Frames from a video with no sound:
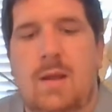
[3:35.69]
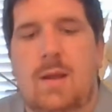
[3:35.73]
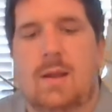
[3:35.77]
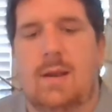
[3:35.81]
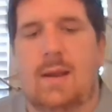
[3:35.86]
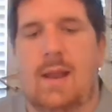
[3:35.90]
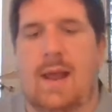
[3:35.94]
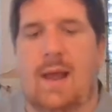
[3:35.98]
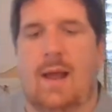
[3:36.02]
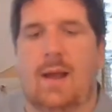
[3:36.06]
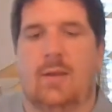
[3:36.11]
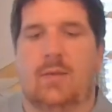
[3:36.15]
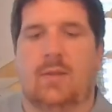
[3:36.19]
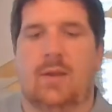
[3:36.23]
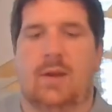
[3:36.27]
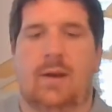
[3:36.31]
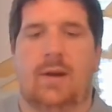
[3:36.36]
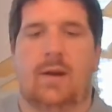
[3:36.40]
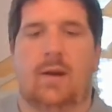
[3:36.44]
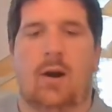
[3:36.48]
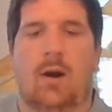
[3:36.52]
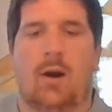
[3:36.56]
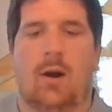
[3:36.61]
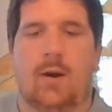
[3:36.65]
Now,
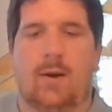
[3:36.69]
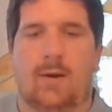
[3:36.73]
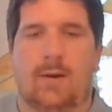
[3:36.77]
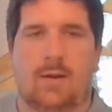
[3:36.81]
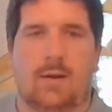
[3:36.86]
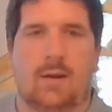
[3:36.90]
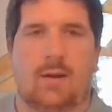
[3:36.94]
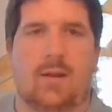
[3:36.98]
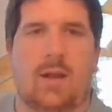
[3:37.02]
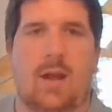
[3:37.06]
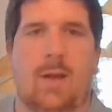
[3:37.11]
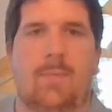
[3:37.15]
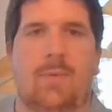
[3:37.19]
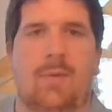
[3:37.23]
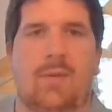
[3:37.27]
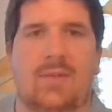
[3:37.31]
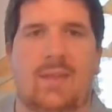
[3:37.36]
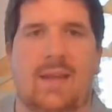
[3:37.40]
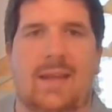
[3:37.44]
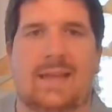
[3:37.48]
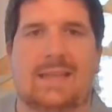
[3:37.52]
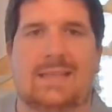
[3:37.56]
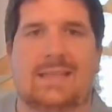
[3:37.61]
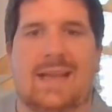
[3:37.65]
there are a couple of
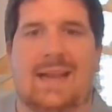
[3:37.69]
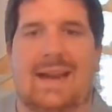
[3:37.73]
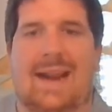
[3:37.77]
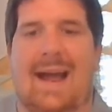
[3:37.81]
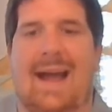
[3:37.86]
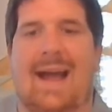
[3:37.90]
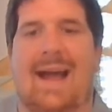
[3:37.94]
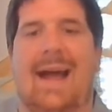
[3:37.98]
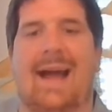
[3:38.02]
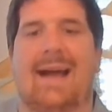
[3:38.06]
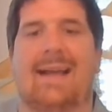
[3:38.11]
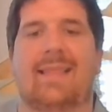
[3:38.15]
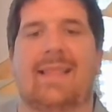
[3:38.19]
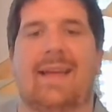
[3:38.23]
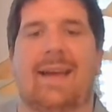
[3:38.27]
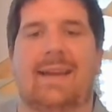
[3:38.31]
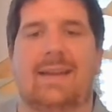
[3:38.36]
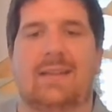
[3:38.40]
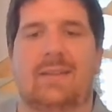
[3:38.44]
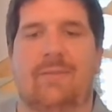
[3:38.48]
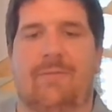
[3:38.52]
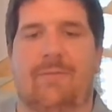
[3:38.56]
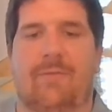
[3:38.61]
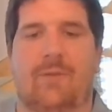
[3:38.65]
things that highlight
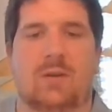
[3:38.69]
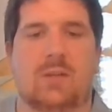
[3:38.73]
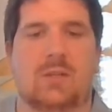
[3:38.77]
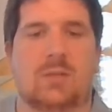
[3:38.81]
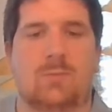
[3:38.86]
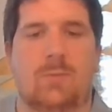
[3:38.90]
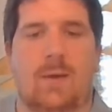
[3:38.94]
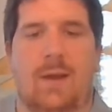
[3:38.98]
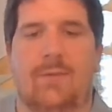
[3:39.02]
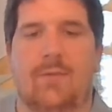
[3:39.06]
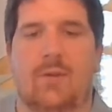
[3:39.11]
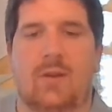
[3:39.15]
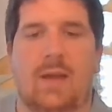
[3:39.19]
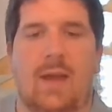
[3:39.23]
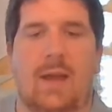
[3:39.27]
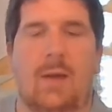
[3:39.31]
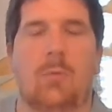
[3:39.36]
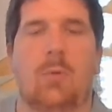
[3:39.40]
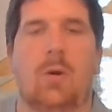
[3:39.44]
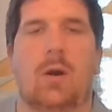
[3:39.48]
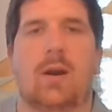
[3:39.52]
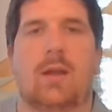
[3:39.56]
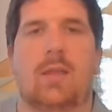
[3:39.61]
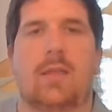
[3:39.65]
the first wave, okay?
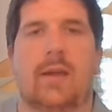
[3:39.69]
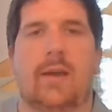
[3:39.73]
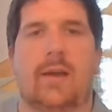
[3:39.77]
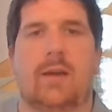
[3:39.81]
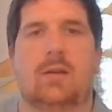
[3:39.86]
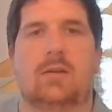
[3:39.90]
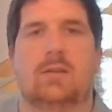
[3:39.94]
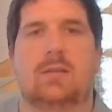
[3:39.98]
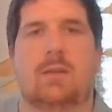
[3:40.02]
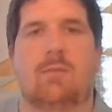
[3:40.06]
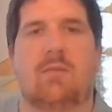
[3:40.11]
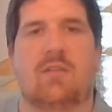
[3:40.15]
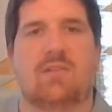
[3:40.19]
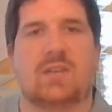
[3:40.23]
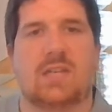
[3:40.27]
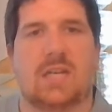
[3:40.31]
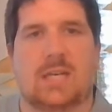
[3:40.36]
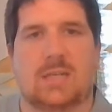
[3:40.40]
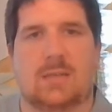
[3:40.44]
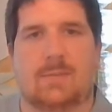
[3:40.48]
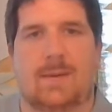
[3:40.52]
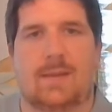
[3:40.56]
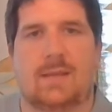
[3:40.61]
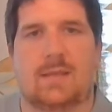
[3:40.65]
One of those, and we've
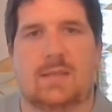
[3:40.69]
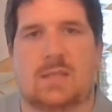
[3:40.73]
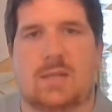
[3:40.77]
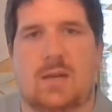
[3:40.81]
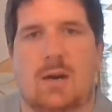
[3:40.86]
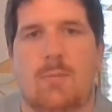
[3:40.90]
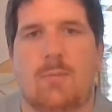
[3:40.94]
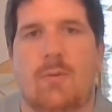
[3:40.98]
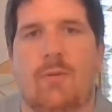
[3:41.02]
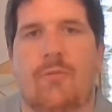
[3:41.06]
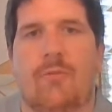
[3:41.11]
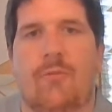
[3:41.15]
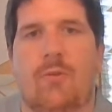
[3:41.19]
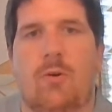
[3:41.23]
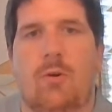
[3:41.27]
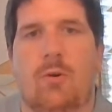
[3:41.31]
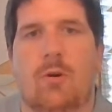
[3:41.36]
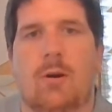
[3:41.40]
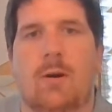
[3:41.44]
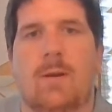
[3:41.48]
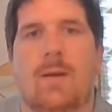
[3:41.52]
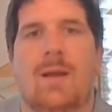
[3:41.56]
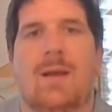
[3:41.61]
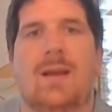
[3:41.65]
talked about this term
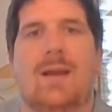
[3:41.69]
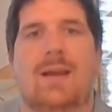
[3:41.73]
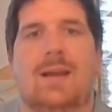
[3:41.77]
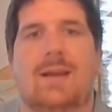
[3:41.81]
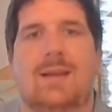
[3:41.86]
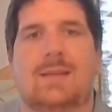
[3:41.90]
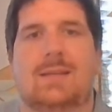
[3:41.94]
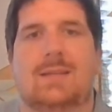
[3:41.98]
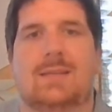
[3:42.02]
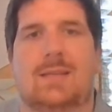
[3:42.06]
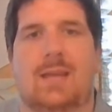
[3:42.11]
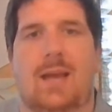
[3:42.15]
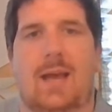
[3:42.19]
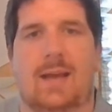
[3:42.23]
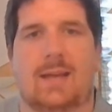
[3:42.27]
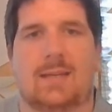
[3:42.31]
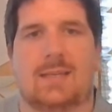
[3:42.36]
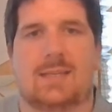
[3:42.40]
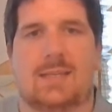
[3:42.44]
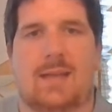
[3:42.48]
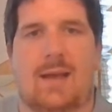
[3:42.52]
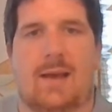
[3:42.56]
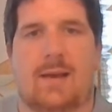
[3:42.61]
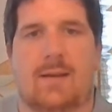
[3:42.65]
before,
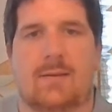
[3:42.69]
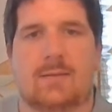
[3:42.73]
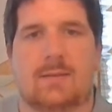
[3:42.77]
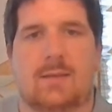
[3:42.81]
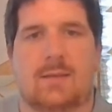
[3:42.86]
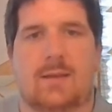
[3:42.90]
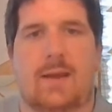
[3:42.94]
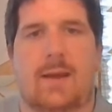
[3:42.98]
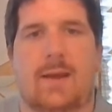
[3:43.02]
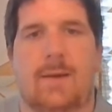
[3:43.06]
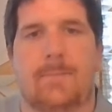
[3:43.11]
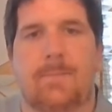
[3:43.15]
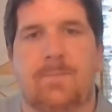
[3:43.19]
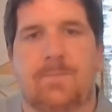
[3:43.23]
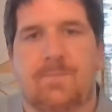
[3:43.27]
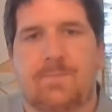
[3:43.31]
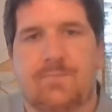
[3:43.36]
textiles, okay?